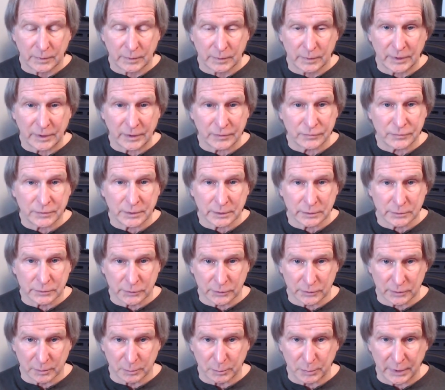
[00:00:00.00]
gift it to
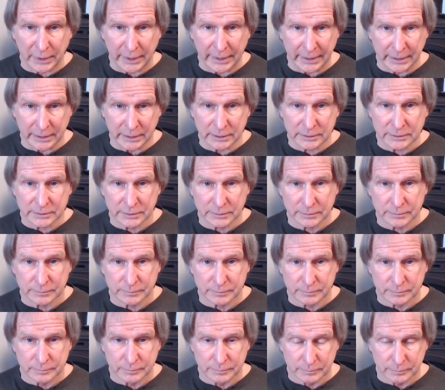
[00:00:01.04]
the planet,
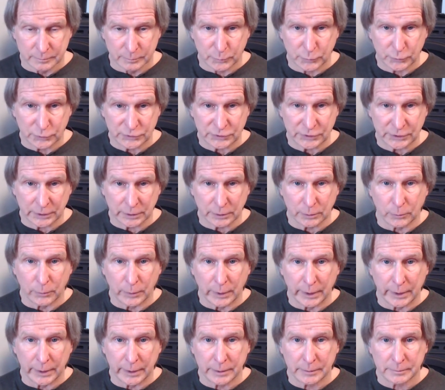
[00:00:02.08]
pushing it
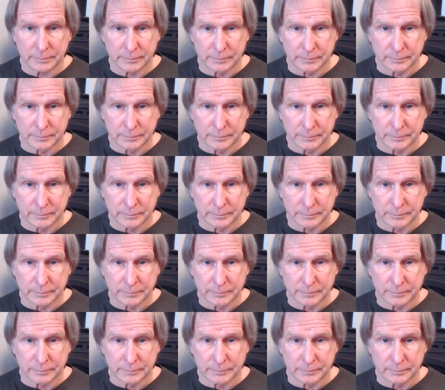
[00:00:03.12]
away,